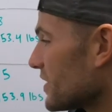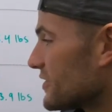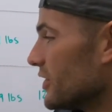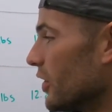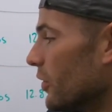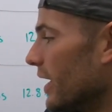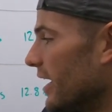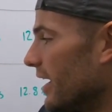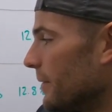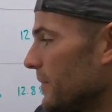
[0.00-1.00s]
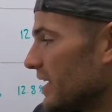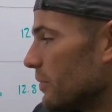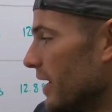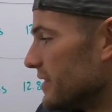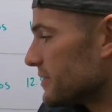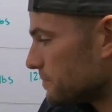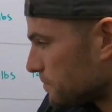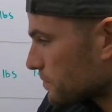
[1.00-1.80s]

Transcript: So anyways,